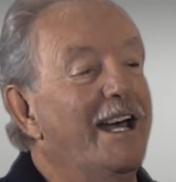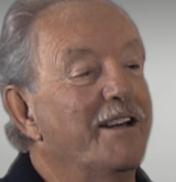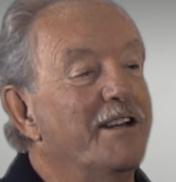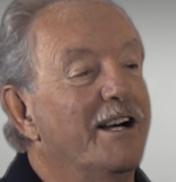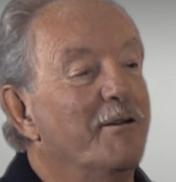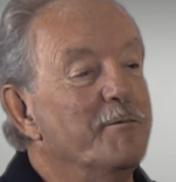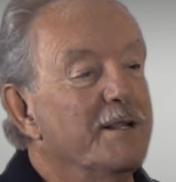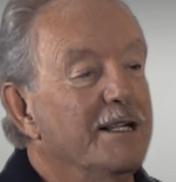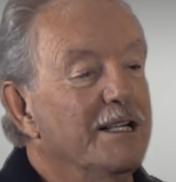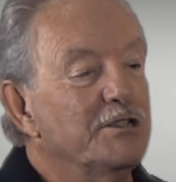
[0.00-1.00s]
And
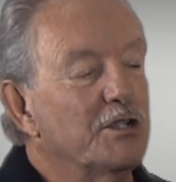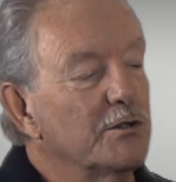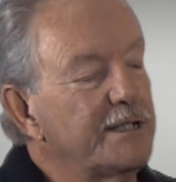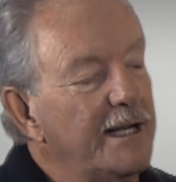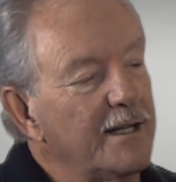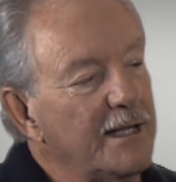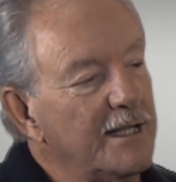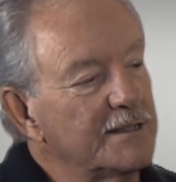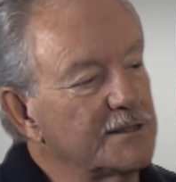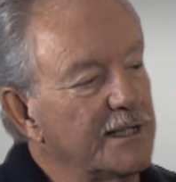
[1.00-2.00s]
so tell
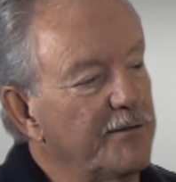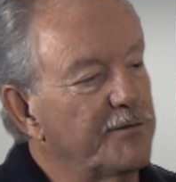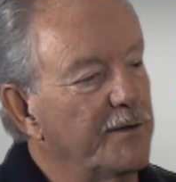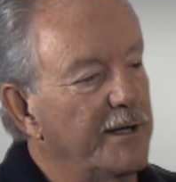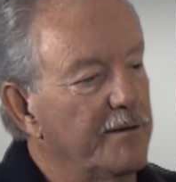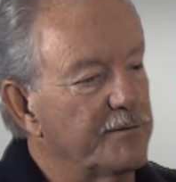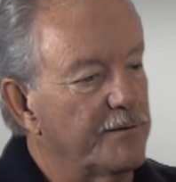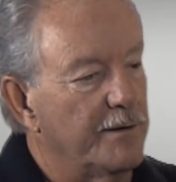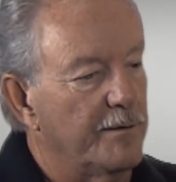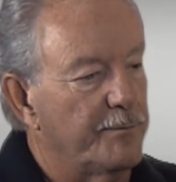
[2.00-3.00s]
us if
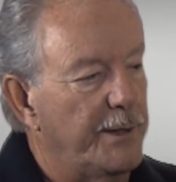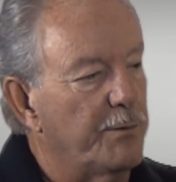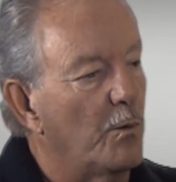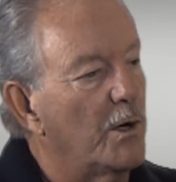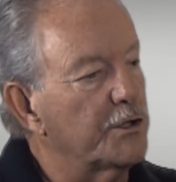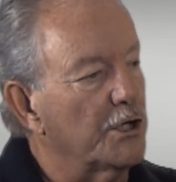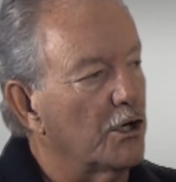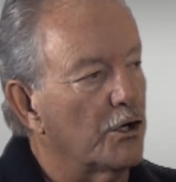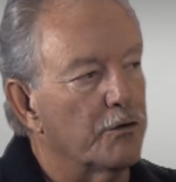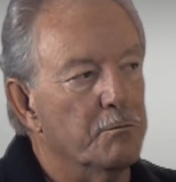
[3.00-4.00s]
people want to
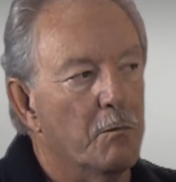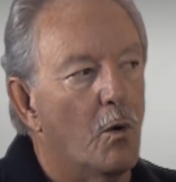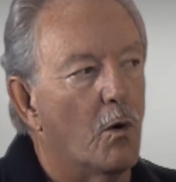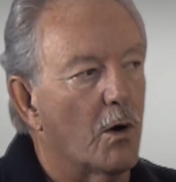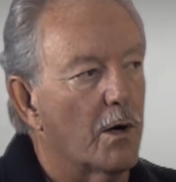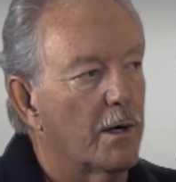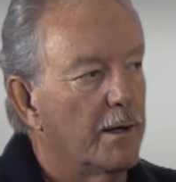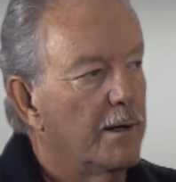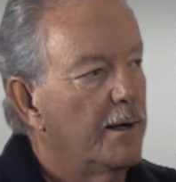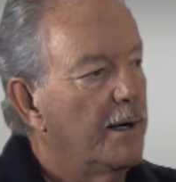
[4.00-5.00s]
learn more
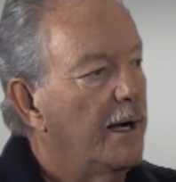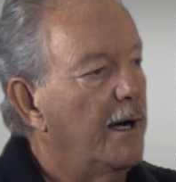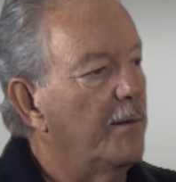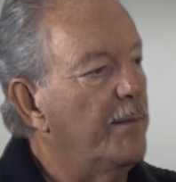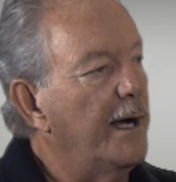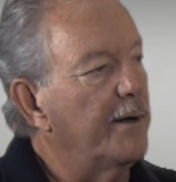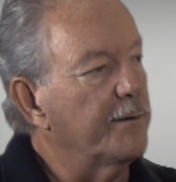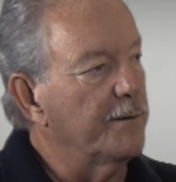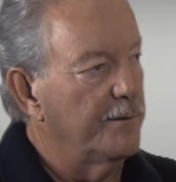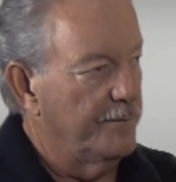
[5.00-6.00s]

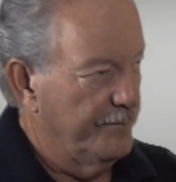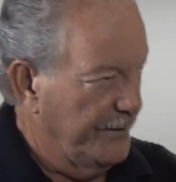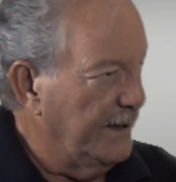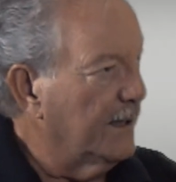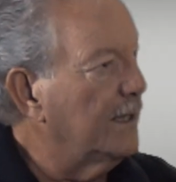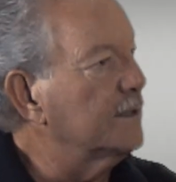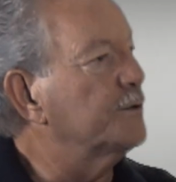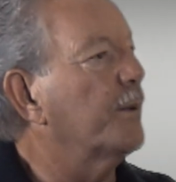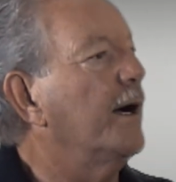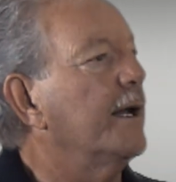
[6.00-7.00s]
about
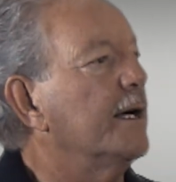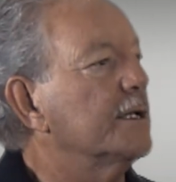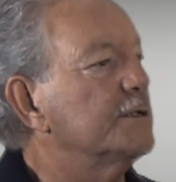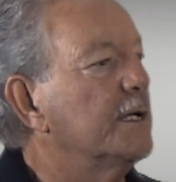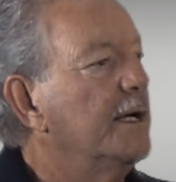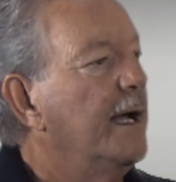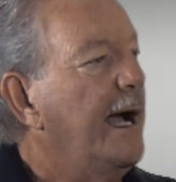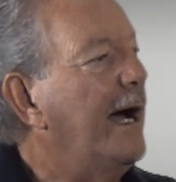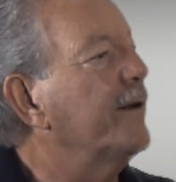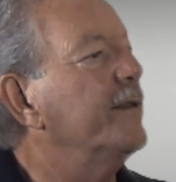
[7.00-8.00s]
VELUX products,
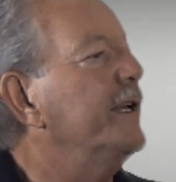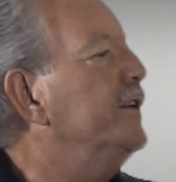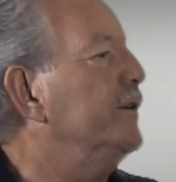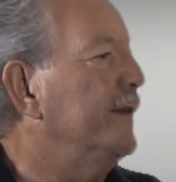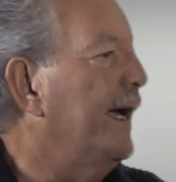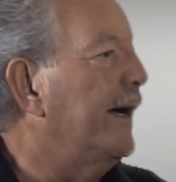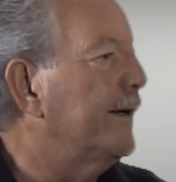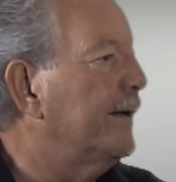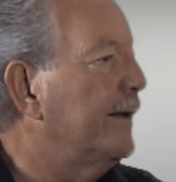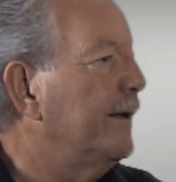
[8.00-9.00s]
how do they do that?